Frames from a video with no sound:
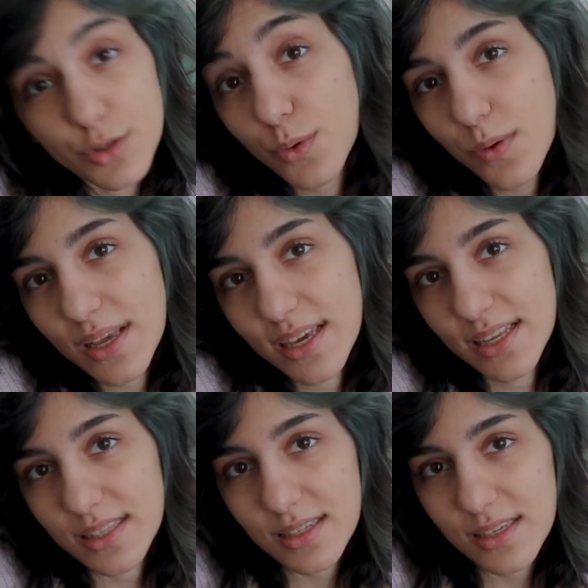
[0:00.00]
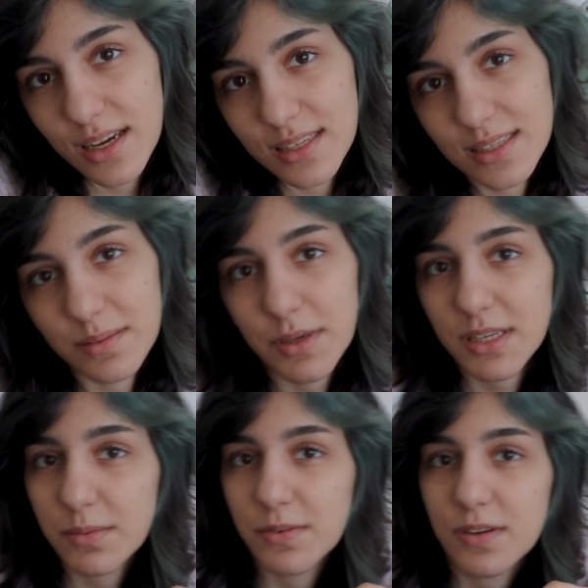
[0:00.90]
doing it because it
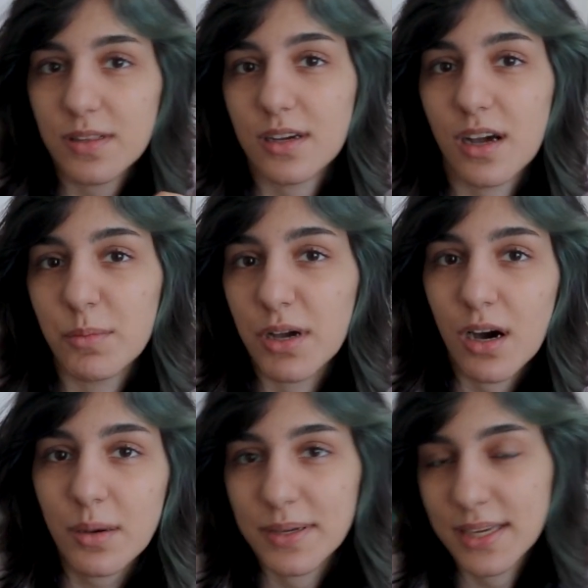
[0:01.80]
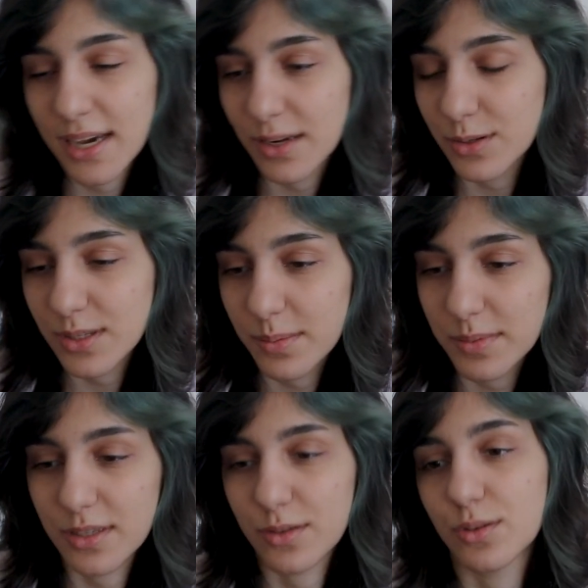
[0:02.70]
makes me feel like I'm a copycat or
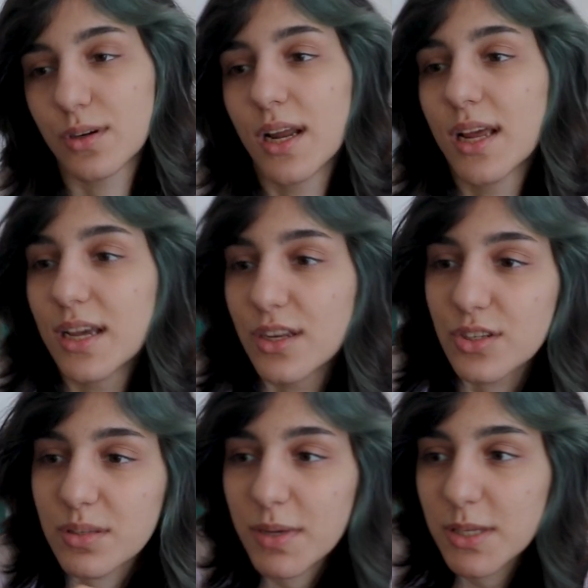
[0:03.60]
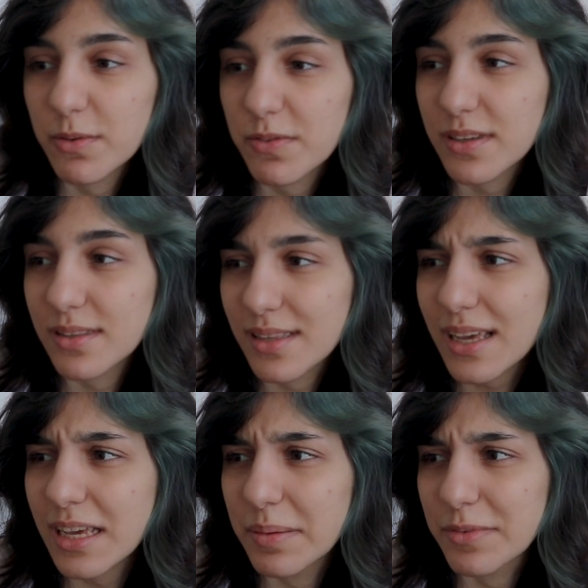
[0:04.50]
something, or it just makes me feel
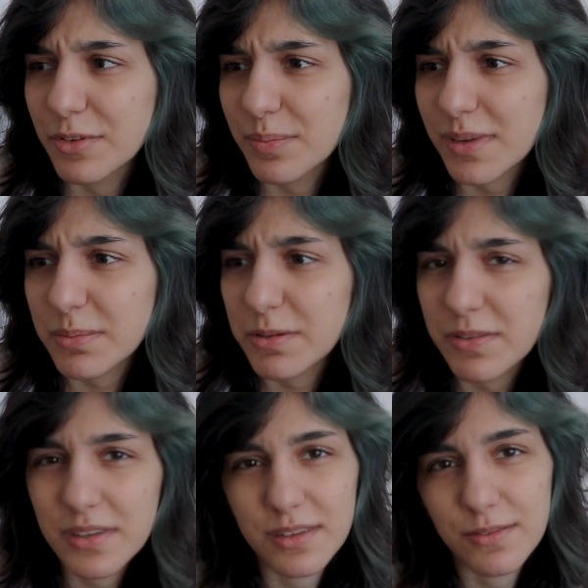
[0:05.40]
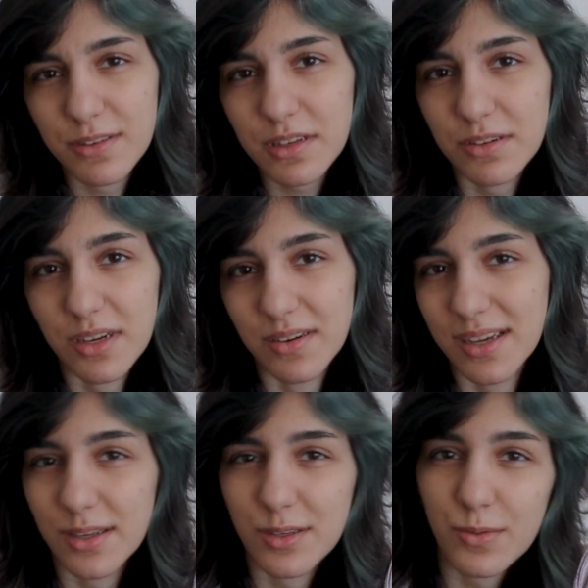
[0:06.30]
lame or it makes me feel inferior
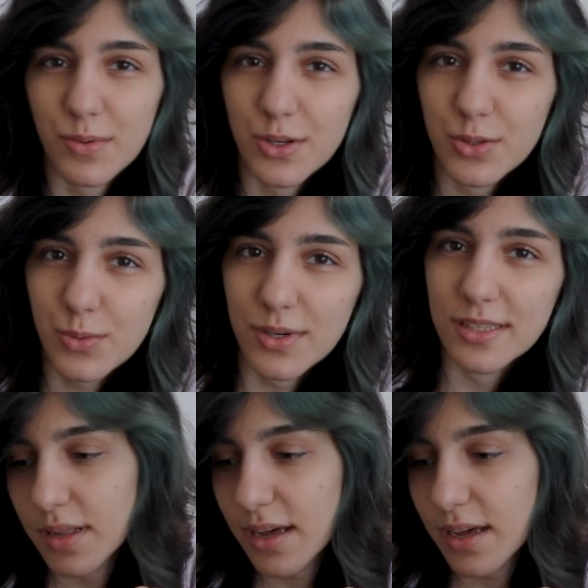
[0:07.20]
and I don't want to do it.